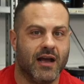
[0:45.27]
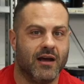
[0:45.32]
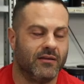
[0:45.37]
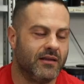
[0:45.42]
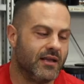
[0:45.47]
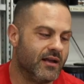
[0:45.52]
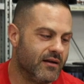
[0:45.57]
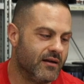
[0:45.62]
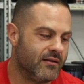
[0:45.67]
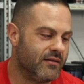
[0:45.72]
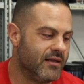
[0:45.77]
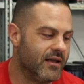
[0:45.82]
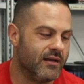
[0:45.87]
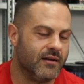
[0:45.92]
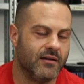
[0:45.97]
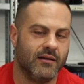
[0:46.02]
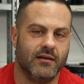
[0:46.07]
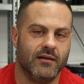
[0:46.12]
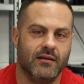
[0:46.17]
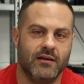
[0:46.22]
out there,
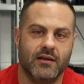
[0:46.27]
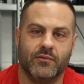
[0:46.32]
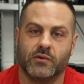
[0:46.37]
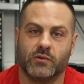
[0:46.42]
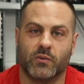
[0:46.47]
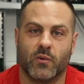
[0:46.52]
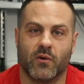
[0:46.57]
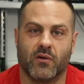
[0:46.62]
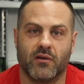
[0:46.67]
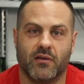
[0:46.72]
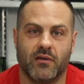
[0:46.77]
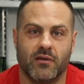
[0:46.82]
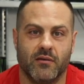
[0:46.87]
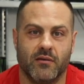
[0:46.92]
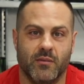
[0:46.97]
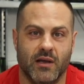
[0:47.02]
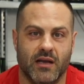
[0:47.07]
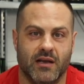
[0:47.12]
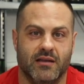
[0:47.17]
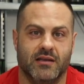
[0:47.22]
then it was worth
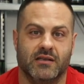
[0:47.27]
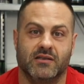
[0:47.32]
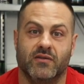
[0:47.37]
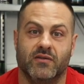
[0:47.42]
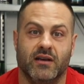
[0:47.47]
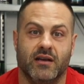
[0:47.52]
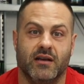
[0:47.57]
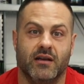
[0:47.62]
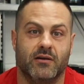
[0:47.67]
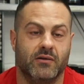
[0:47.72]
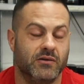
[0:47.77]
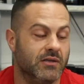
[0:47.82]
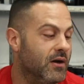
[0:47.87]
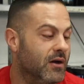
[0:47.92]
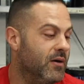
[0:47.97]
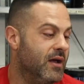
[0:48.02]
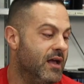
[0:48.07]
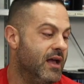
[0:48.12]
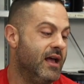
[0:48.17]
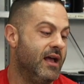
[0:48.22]
making this video.
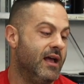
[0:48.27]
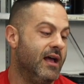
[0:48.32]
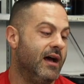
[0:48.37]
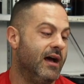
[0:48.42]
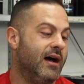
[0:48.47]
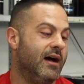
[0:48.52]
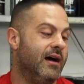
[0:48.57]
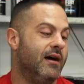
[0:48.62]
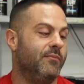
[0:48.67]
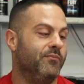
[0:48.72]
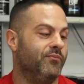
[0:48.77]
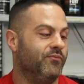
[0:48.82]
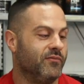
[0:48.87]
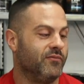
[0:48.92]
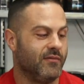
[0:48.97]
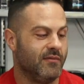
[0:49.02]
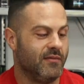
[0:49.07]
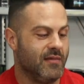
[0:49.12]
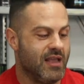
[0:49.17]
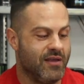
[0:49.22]
So
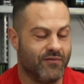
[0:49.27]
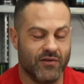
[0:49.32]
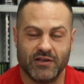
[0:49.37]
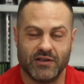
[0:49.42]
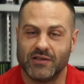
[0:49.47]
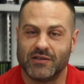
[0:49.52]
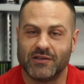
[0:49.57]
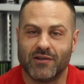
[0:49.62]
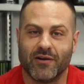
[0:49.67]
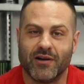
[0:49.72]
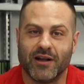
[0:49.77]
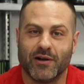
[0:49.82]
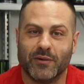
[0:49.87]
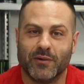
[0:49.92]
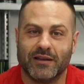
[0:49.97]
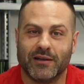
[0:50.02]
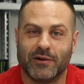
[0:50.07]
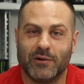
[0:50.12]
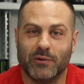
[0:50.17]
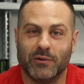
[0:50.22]
even just starting
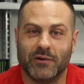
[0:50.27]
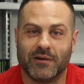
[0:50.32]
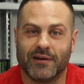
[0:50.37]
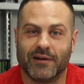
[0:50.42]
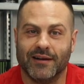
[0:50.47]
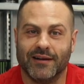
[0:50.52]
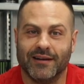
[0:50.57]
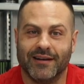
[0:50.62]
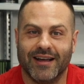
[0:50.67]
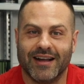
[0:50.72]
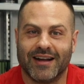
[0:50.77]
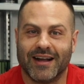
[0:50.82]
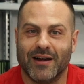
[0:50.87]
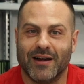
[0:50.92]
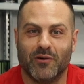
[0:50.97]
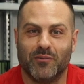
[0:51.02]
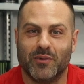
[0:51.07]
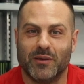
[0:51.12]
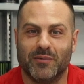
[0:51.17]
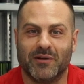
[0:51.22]
with the cooler, like, I
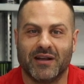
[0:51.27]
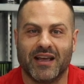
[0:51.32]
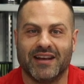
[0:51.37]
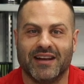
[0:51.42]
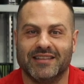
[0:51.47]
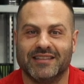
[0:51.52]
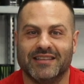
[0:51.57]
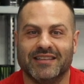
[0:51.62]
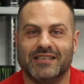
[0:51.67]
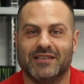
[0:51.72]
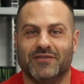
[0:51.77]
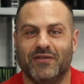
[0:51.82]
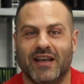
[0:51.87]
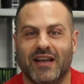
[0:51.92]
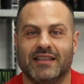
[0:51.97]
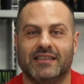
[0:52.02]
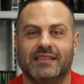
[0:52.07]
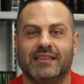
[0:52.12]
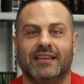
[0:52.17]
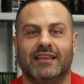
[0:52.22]
know people get into these
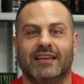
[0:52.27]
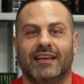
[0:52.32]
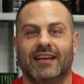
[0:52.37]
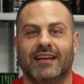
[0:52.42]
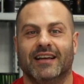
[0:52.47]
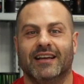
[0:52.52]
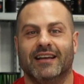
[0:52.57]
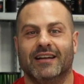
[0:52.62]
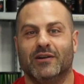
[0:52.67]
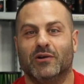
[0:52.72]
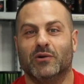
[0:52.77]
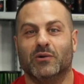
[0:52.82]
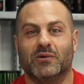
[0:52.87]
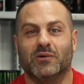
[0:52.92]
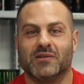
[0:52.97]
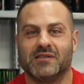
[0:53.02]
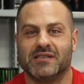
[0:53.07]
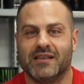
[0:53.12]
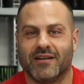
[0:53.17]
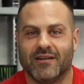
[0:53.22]
fancy
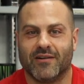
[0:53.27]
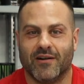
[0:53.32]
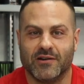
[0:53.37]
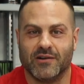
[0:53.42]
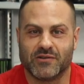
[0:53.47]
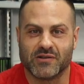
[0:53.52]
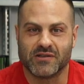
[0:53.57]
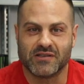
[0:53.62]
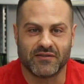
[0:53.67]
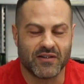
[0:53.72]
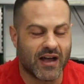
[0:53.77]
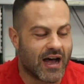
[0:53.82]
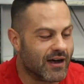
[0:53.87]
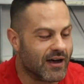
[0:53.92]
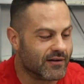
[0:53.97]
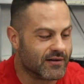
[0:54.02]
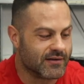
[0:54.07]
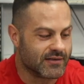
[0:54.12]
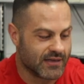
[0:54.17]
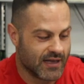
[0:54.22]
coolers that are hundreds of
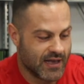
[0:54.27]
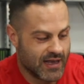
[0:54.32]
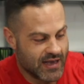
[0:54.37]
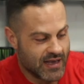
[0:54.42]
dollars.